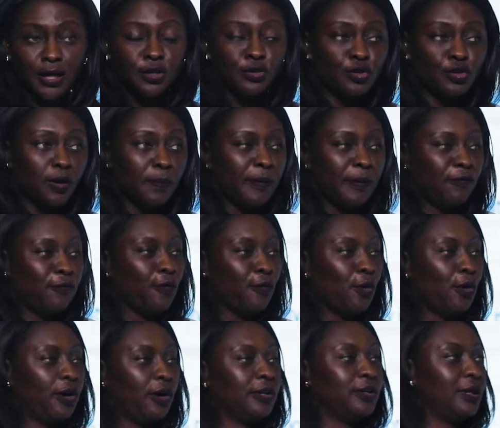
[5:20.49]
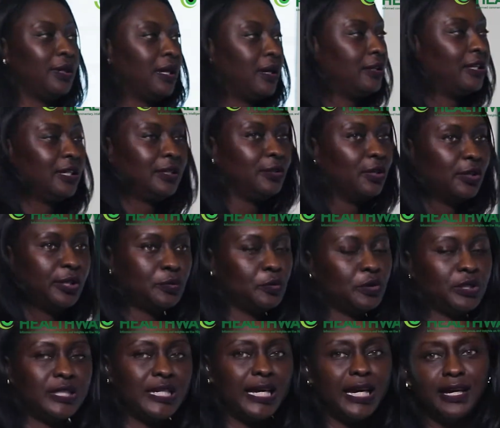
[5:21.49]
So before, it
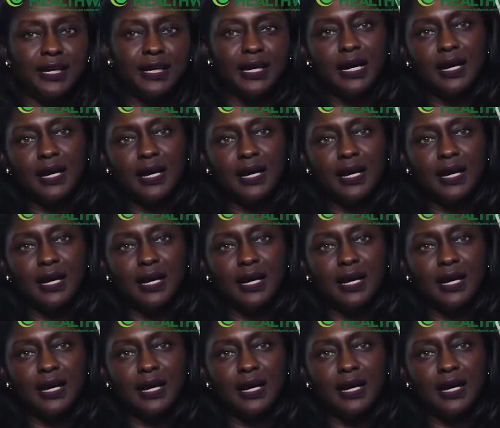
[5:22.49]
would take